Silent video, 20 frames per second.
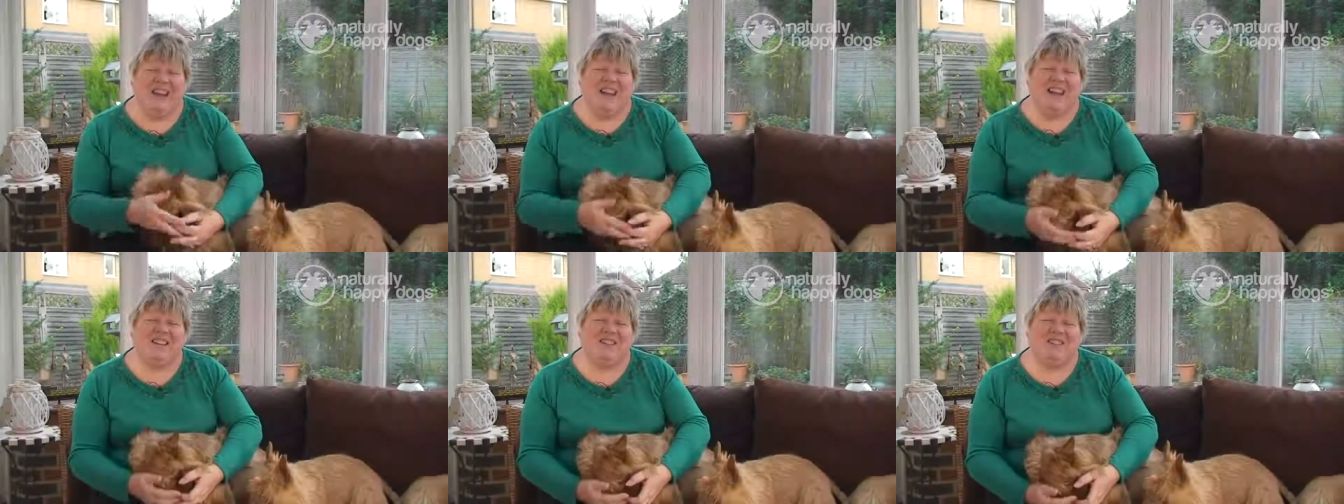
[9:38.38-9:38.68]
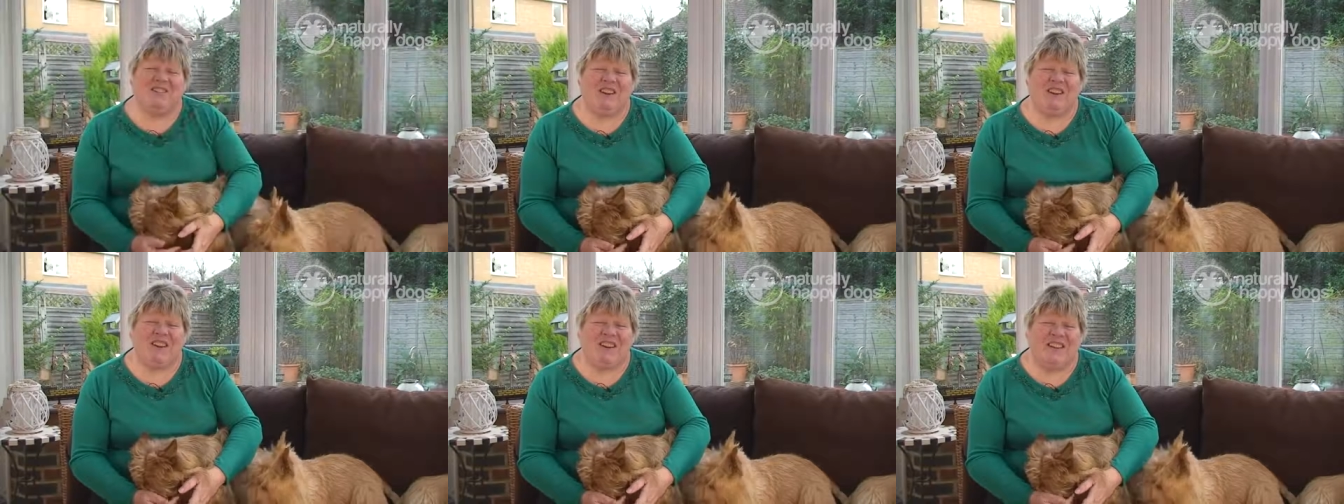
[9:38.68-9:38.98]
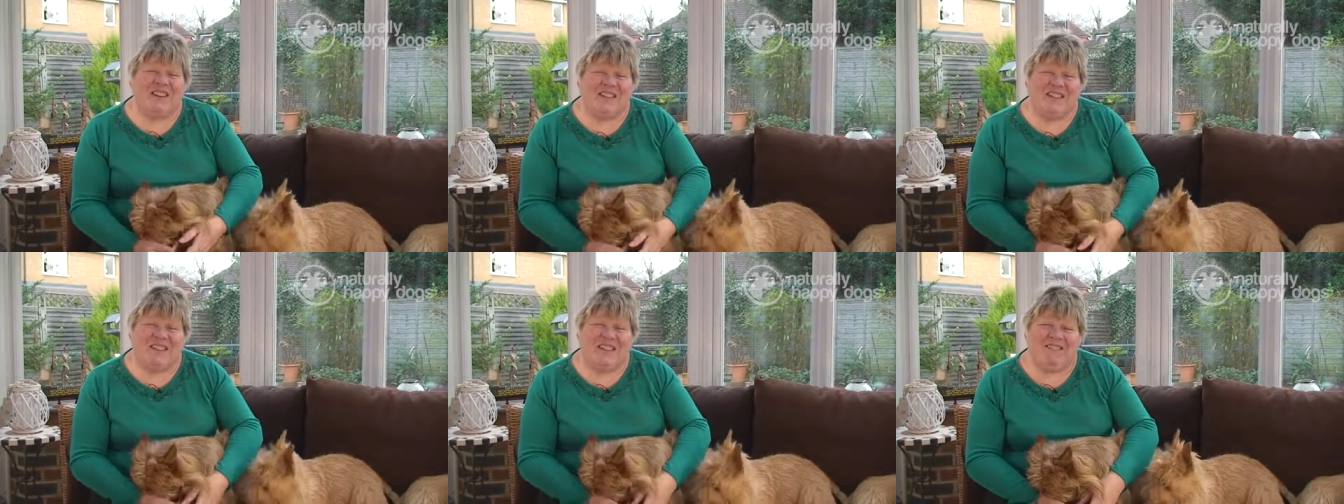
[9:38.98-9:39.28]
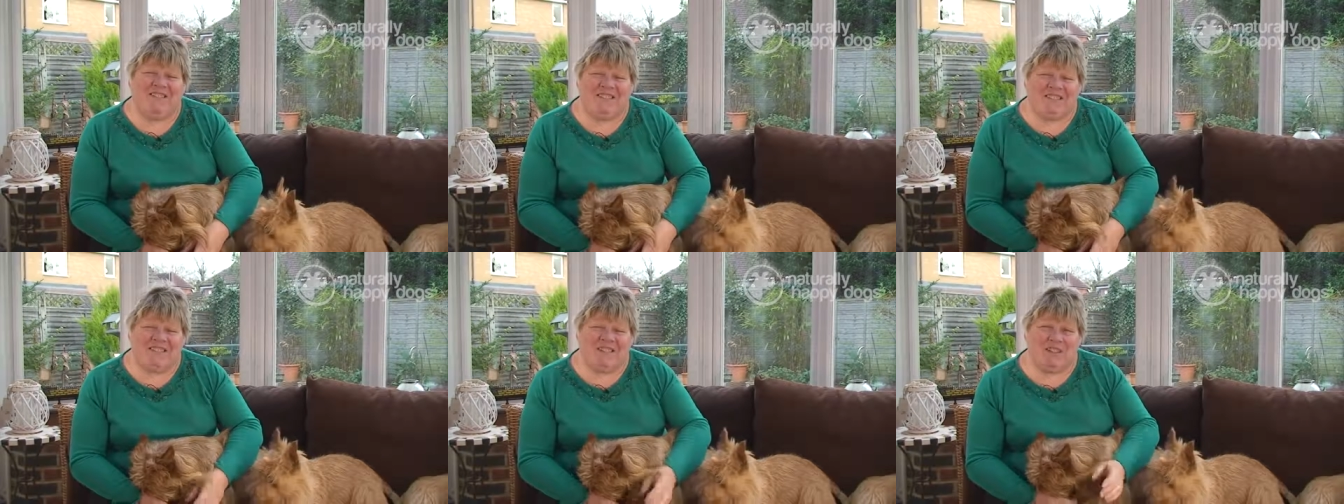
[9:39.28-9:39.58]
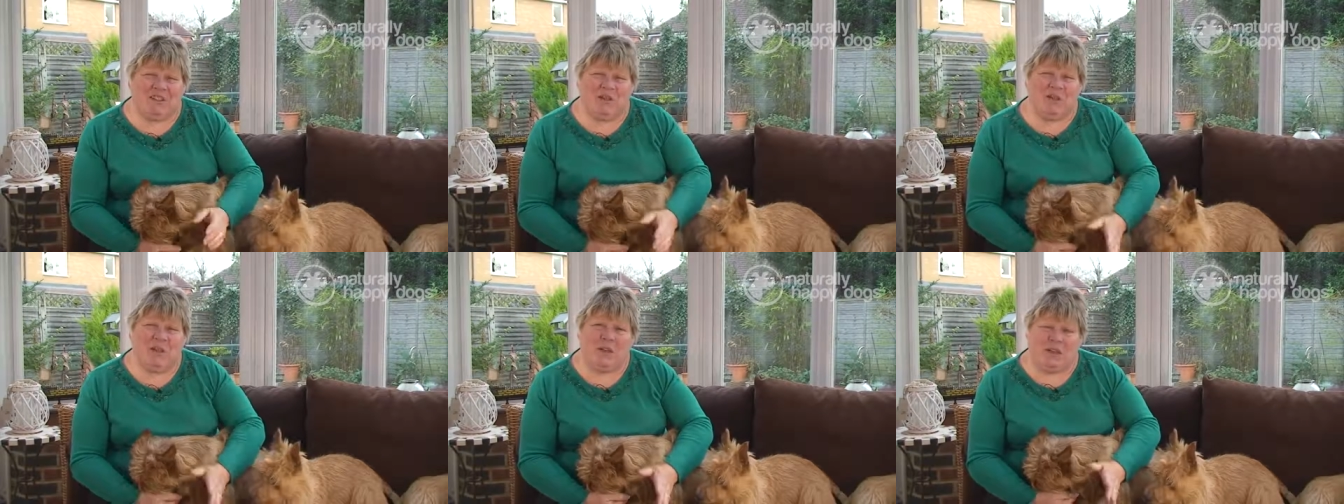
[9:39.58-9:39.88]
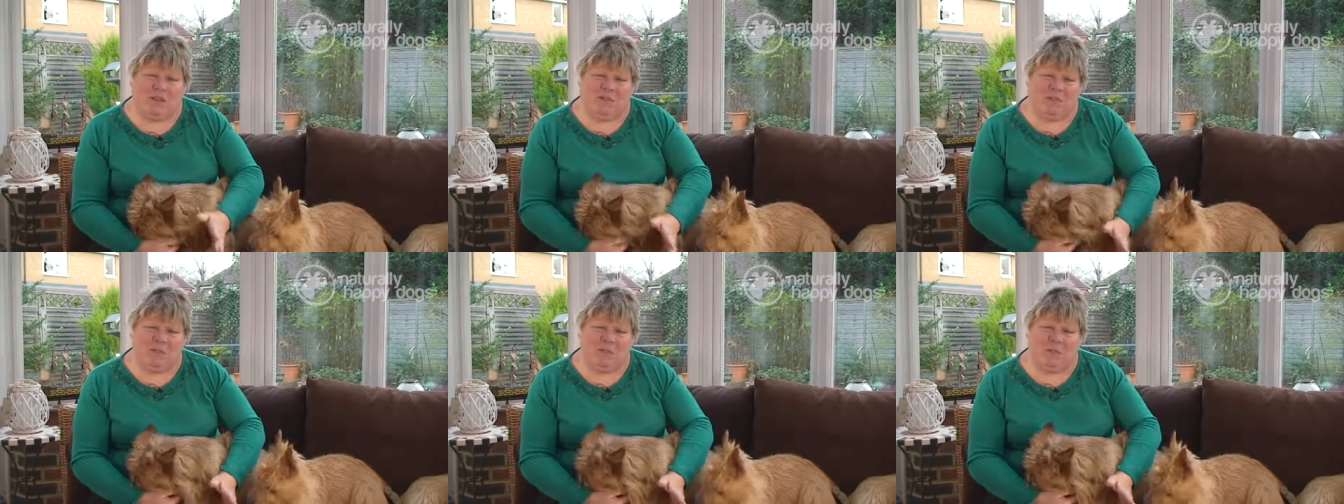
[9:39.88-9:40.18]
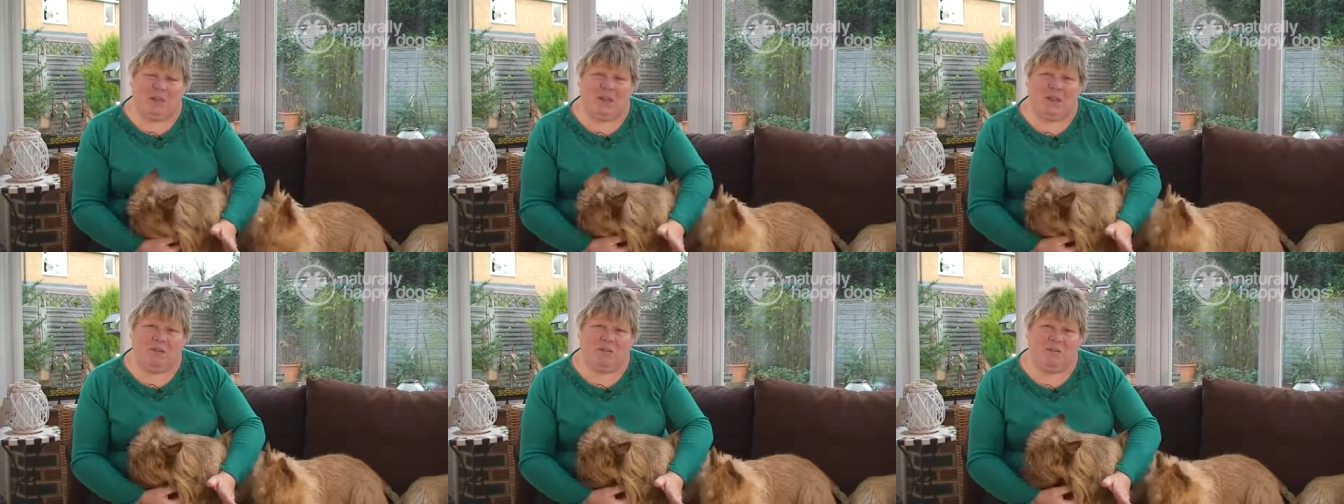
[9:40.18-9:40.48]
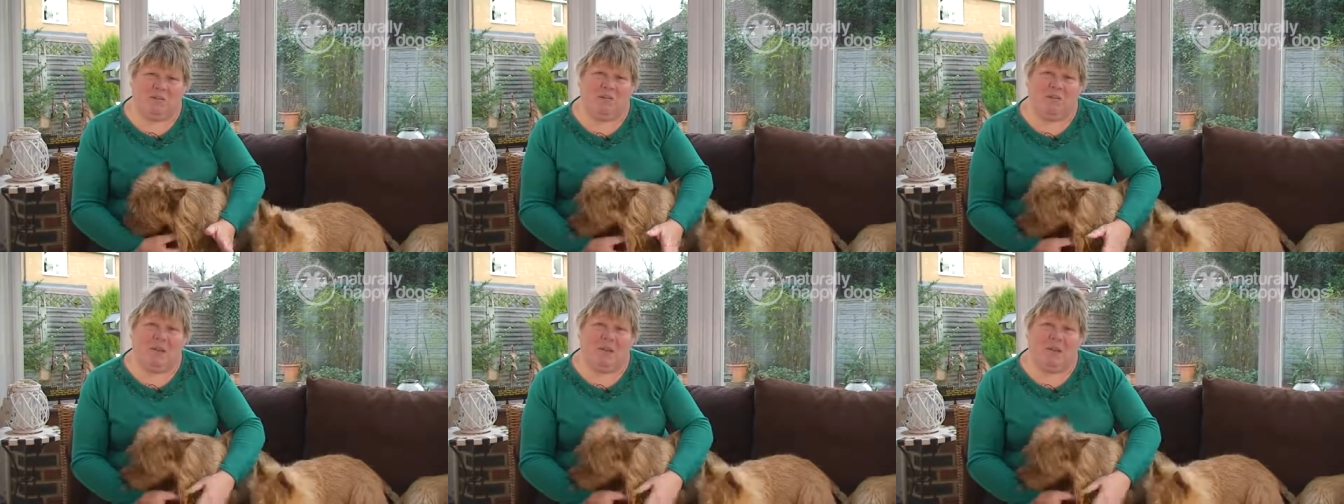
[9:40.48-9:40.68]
Australian Terriers do need grooming,